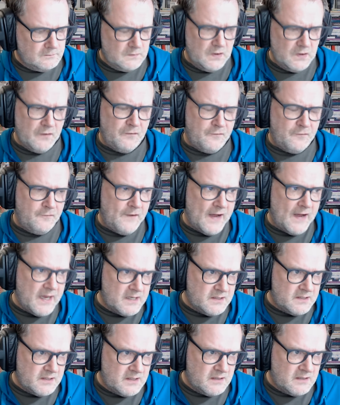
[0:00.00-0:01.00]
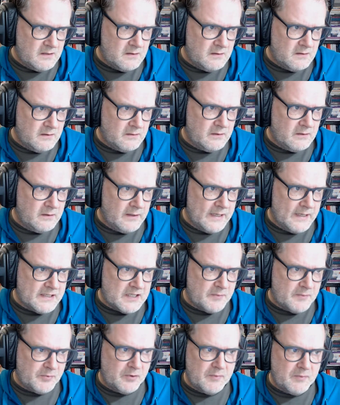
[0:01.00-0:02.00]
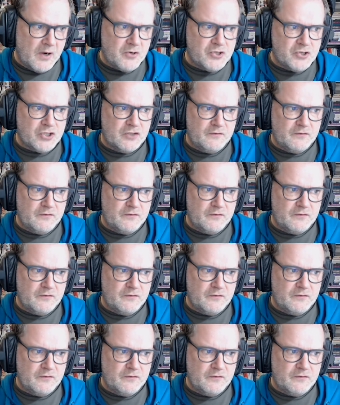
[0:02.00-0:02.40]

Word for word: first it's the promotion